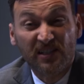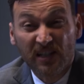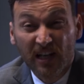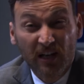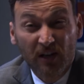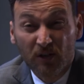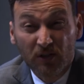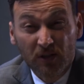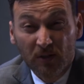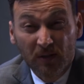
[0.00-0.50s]
say
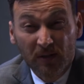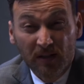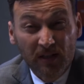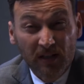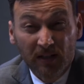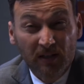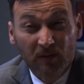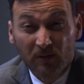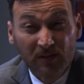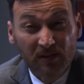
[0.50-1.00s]
or oh, do
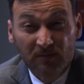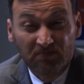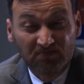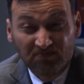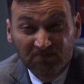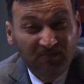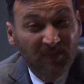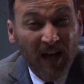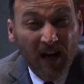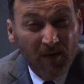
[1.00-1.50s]
anything that was
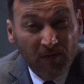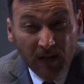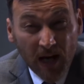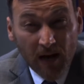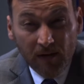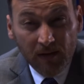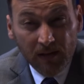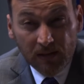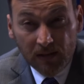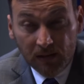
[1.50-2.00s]
out of
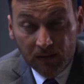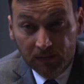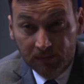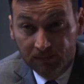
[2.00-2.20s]
character?